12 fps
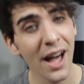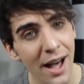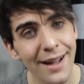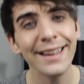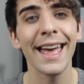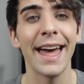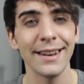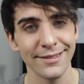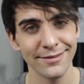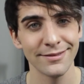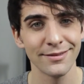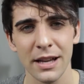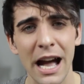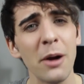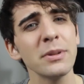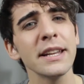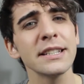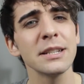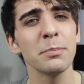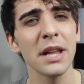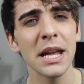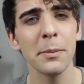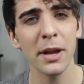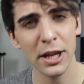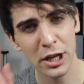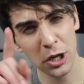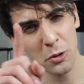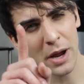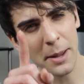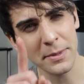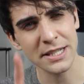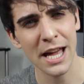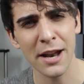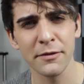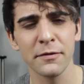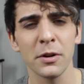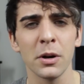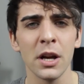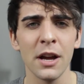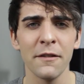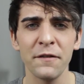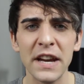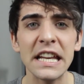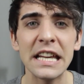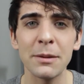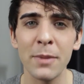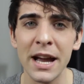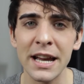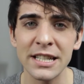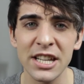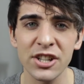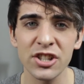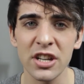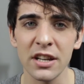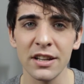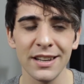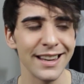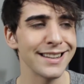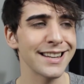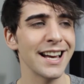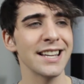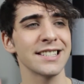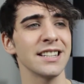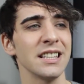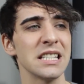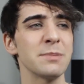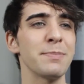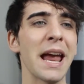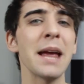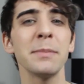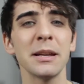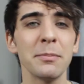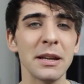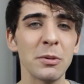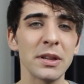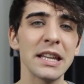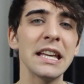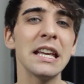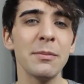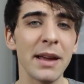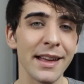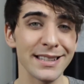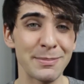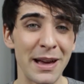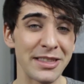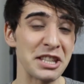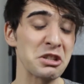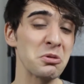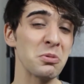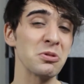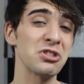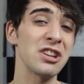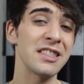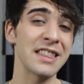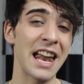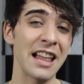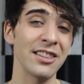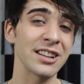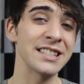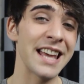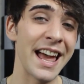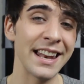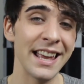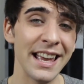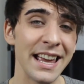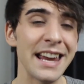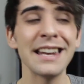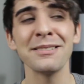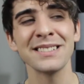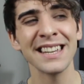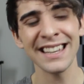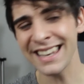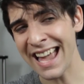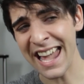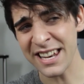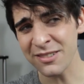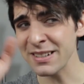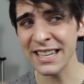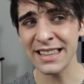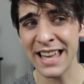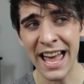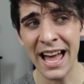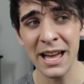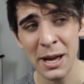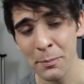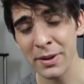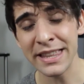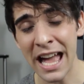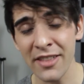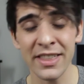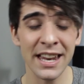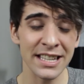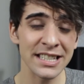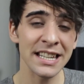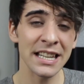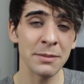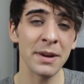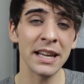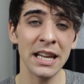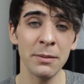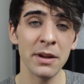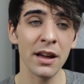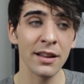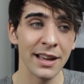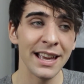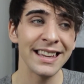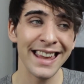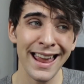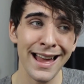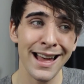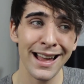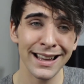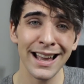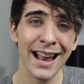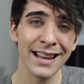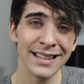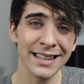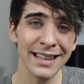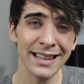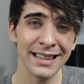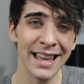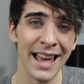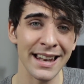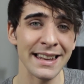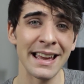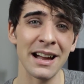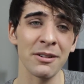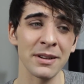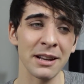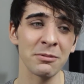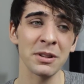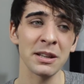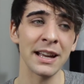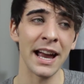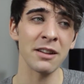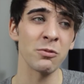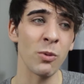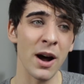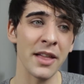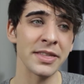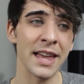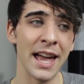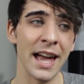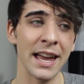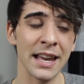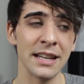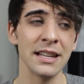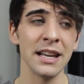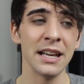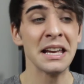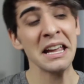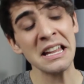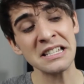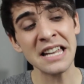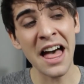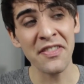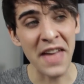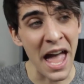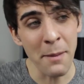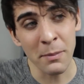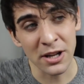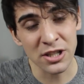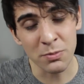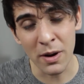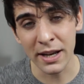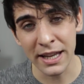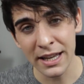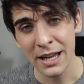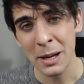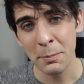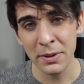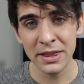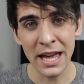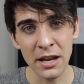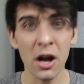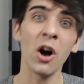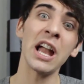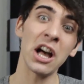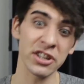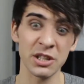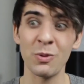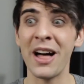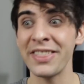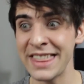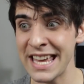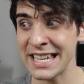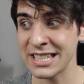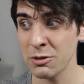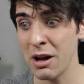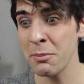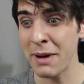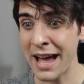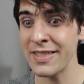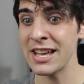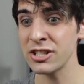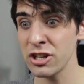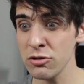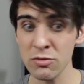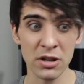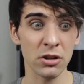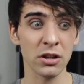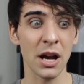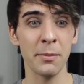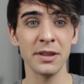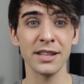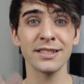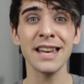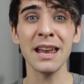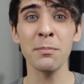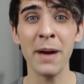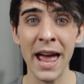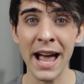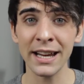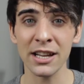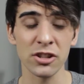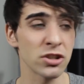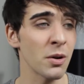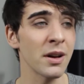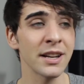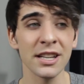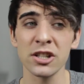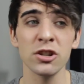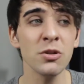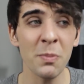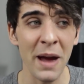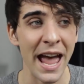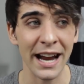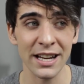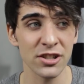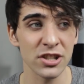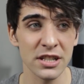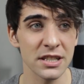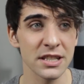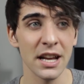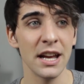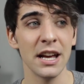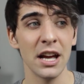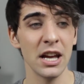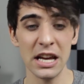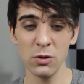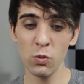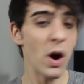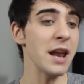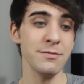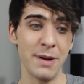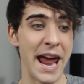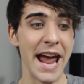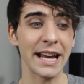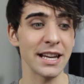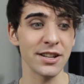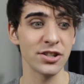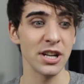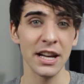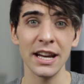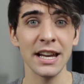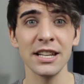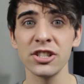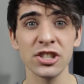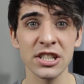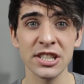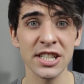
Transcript: again. I would like to blame you, Amazon, for feeding my addiction and constantly spamming me with emails about this cool shit that I looked at. And I was like, nah, I don't need that. But now that I see it in my email, yeah, I kind of need that now. And I really kind of want that. And it's not that much money. But then I also want this. So I'll buy that too. And it'll come in the same package. So I'll get 2 packages in 1 package. And it's just